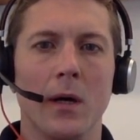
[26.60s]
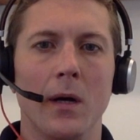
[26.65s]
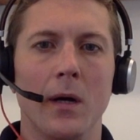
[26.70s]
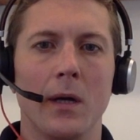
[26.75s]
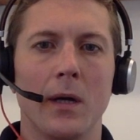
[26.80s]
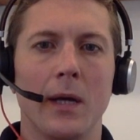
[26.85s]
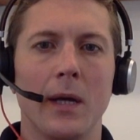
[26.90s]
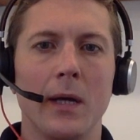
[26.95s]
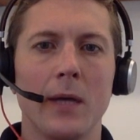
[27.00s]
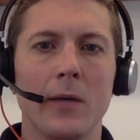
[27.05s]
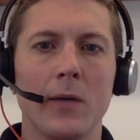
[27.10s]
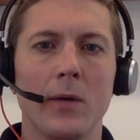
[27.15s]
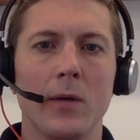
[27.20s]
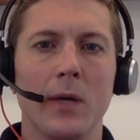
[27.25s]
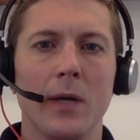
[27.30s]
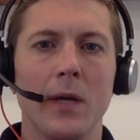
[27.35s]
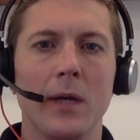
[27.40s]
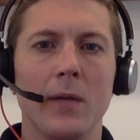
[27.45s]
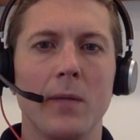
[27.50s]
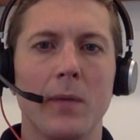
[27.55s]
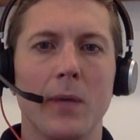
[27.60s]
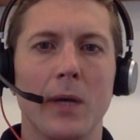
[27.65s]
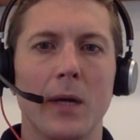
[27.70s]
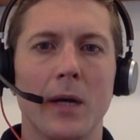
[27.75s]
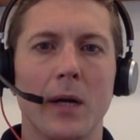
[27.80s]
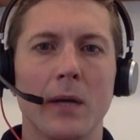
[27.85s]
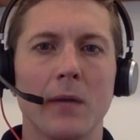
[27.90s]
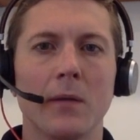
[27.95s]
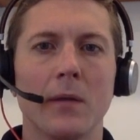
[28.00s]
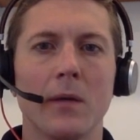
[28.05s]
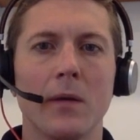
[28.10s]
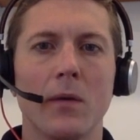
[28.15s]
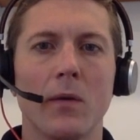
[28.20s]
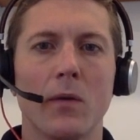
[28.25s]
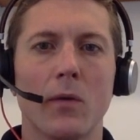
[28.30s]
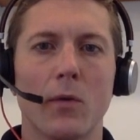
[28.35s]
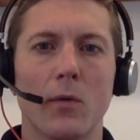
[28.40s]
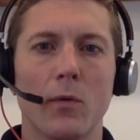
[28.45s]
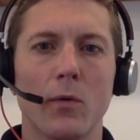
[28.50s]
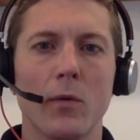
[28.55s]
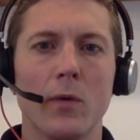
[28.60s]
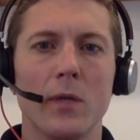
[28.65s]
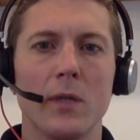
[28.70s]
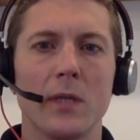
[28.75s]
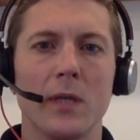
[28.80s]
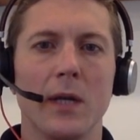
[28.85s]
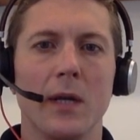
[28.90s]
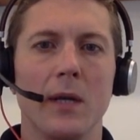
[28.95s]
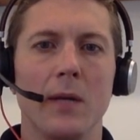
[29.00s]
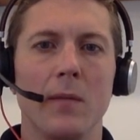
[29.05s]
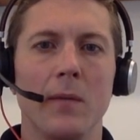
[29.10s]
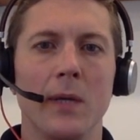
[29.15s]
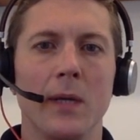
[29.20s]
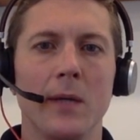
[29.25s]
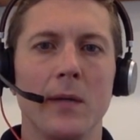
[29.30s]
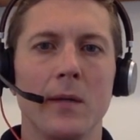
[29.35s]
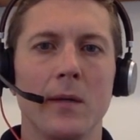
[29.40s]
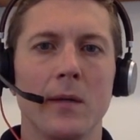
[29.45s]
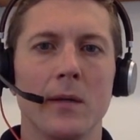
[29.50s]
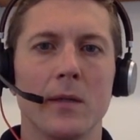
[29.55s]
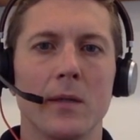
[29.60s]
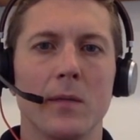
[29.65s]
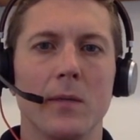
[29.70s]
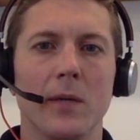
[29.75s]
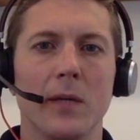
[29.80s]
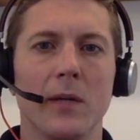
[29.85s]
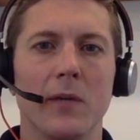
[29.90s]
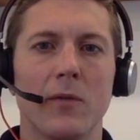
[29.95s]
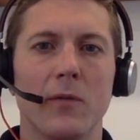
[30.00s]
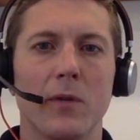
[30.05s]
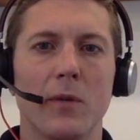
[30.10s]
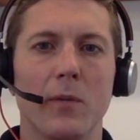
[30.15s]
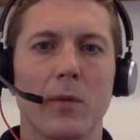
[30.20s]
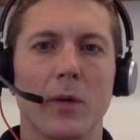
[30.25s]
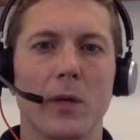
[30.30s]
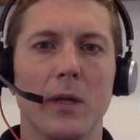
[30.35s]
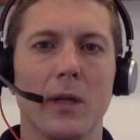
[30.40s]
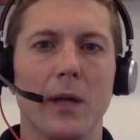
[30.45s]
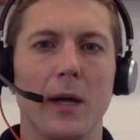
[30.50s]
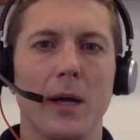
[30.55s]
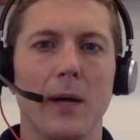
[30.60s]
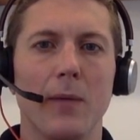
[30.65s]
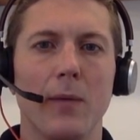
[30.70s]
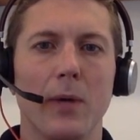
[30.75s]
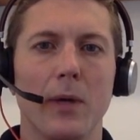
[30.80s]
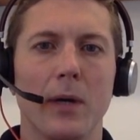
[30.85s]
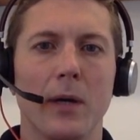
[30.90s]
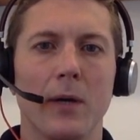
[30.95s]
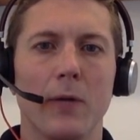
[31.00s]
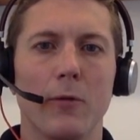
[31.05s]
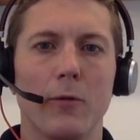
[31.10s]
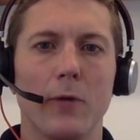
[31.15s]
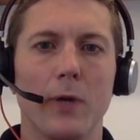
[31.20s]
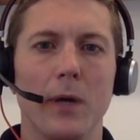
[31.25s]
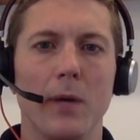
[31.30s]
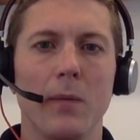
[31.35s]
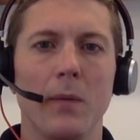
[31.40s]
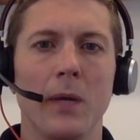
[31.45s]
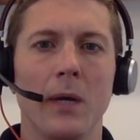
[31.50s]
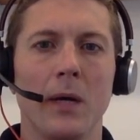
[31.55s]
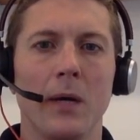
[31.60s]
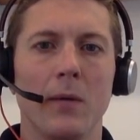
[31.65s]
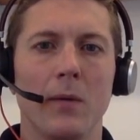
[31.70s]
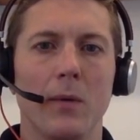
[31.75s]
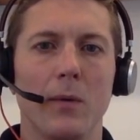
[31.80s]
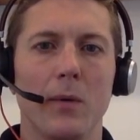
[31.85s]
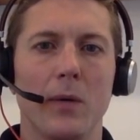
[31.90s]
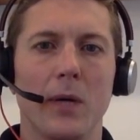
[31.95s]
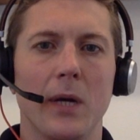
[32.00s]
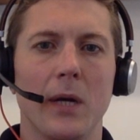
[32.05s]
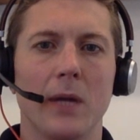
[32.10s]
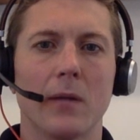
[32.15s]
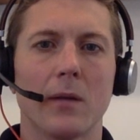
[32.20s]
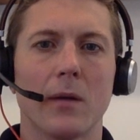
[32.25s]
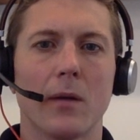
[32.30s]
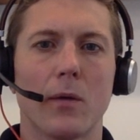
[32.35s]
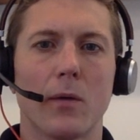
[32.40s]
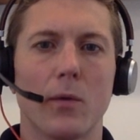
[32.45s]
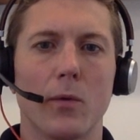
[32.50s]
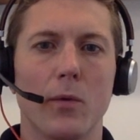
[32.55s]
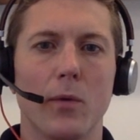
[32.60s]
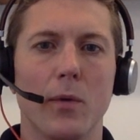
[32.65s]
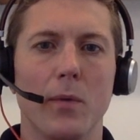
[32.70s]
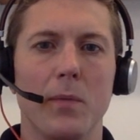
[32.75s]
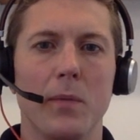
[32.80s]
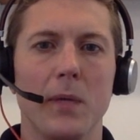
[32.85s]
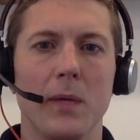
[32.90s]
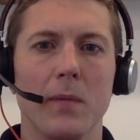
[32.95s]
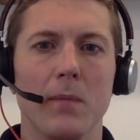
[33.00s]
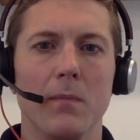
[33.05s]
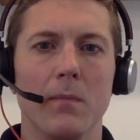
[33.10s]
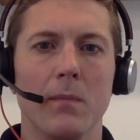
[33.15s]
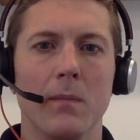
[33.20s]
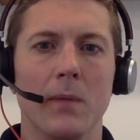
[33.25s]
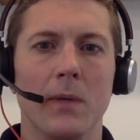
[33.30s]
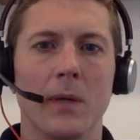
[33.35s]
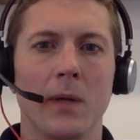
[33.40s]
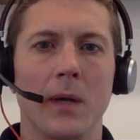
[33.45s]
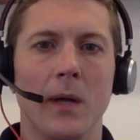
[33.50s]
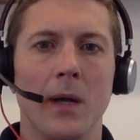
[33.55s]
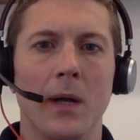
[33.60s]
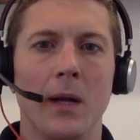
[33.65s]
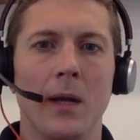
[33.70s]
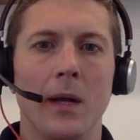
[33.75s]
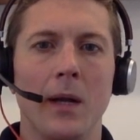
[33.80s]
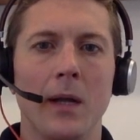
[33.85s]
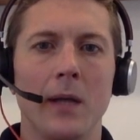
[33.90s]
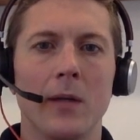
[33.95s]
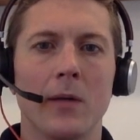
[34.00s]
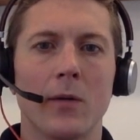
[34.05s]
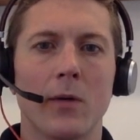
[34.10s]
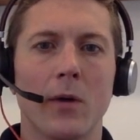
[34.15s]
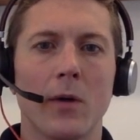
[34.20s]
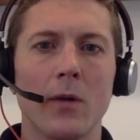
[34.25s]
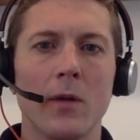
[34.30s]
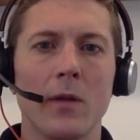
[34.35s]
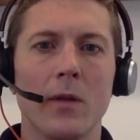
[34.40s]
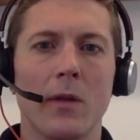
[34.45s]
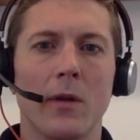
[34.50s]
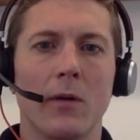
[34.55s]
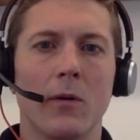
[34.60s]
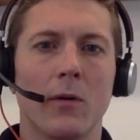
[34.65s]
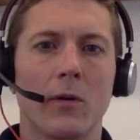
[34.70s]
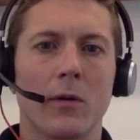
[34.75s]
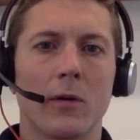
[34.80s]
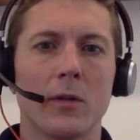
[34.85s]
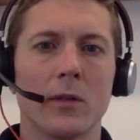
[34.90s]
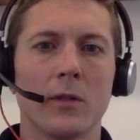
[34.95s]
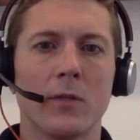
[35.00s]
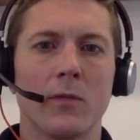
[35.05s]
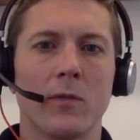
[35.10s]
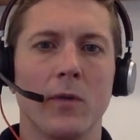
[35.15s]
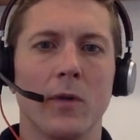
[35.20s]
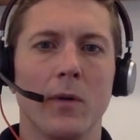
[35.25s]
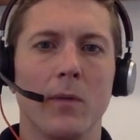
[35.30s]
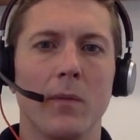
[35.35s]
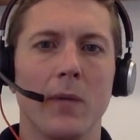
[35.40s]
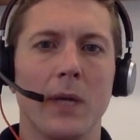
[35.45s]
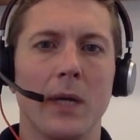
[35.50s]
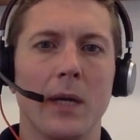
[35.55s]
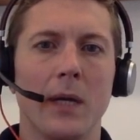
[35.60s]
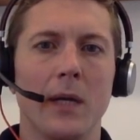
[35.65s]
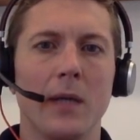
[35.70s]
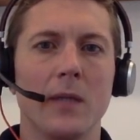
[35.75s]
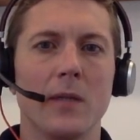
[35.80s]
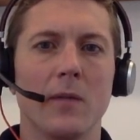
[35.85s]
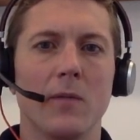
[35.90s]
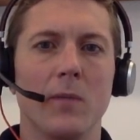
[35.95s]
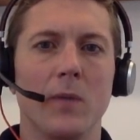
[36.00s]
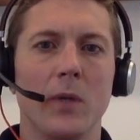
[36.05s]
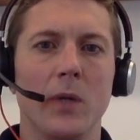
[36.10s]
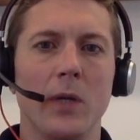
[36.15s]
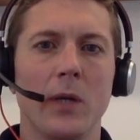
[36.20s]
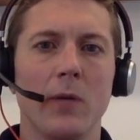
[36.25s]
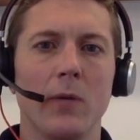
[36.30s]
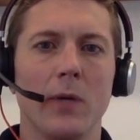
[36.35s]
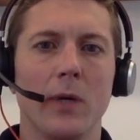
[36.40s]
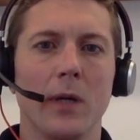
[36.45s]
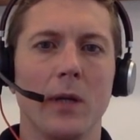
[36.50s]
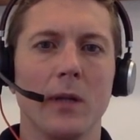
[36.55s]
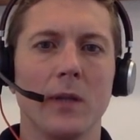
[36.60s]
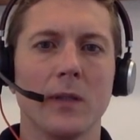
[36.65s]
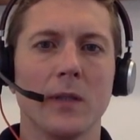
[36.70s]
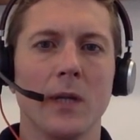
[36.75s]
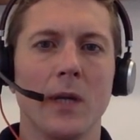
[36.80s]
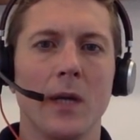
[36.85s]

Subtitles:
calculate by cutting through this element, so make a free body diagram where we cut through the beam. Later on in the course, for mechanics of materials,